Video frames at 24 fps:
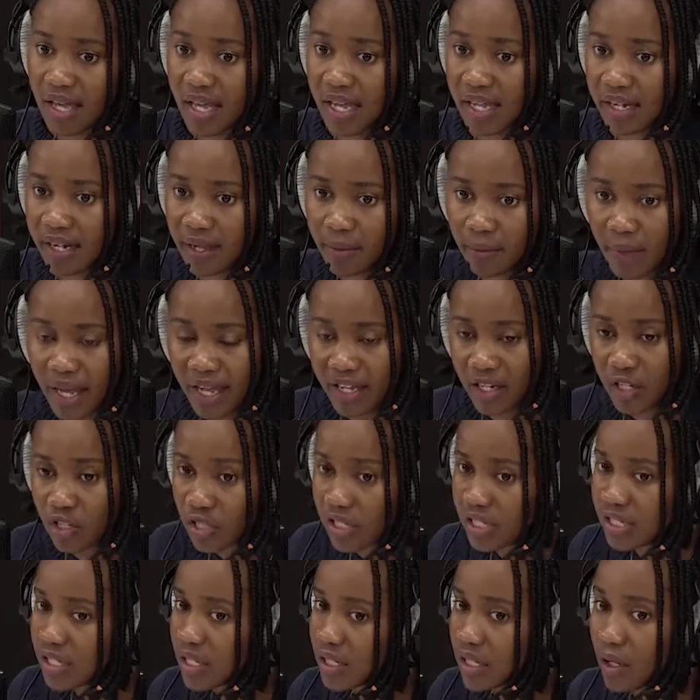And I
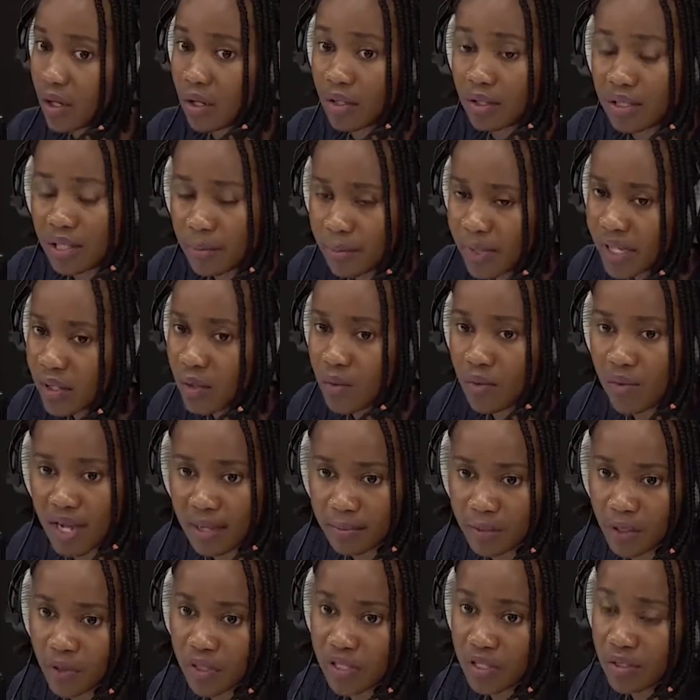usually tell all the men who
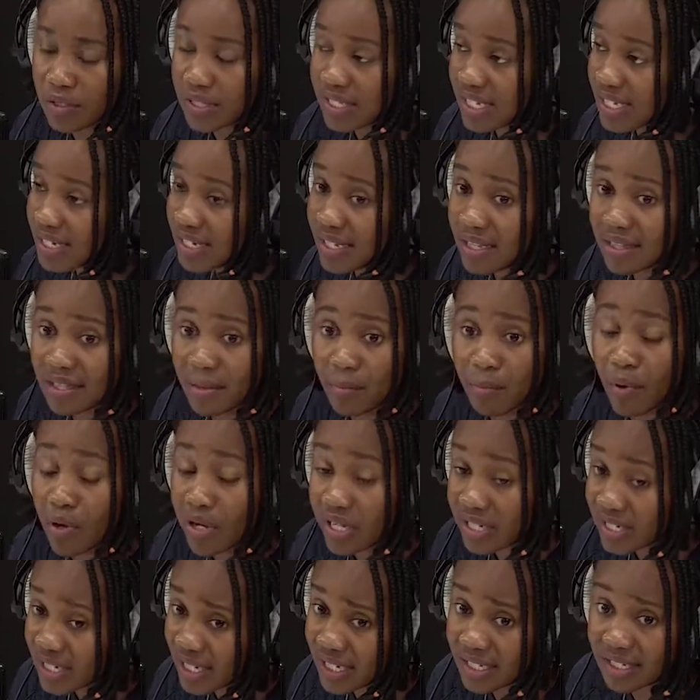come to Angel Center, the
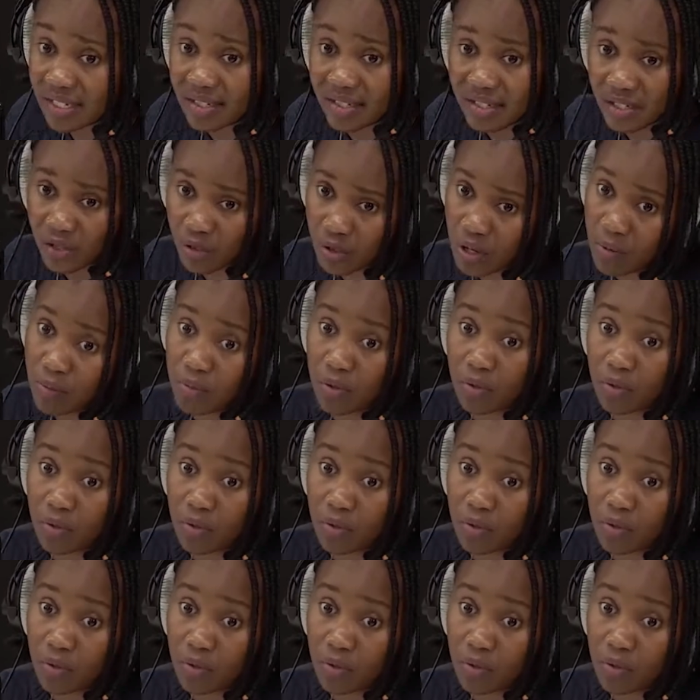boy child is in trouble.